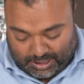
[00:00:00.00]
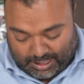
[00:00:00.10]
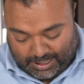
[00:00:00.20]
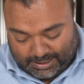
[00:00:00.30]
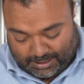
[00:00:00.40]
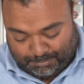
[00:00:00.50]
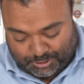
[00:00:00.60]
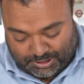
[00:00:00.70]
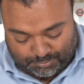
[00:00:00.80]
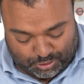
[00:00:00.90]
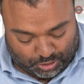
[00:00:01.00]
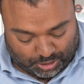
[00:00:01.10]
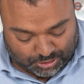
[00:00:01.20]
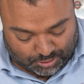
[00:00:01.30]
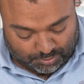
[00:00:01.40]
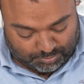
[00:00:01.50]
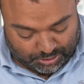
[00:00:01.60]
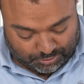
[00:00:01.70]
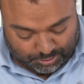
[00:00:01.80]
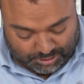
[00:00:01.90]
and I put some sauce on my
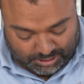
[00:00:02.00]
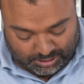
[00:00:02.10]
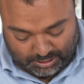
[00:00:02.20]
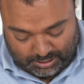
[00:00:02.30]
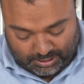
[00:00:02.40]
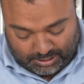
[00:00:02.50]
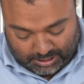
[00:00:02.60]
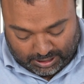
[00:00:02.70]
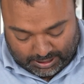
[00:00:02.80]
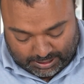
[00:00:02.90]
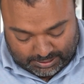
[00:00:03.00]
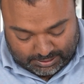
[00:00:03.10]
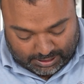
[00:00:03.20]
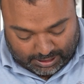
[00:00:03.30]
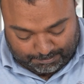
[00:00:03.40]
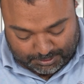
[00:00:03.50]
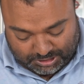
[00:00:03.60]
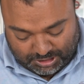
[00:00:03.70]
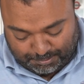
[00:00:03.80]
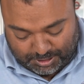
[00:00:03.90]
roti and a couple
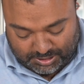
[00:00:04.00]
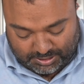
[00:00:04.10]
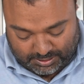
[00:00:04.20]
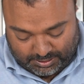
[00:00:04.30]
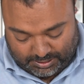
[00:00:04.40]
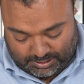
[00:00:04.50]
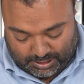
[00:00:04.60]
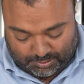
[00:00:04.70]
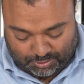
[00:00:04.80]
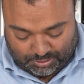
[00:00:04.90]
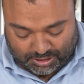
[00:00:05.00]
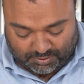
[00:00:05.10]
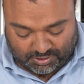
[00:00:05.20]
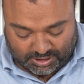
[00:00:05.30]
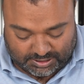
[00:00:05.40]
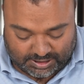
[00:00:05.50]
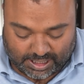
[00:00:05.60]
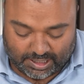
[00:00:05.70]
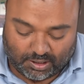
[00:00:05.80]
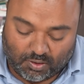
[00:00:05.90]
chips, and we're gonna give it a
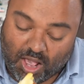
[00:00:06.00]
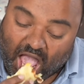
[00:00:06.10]
try now.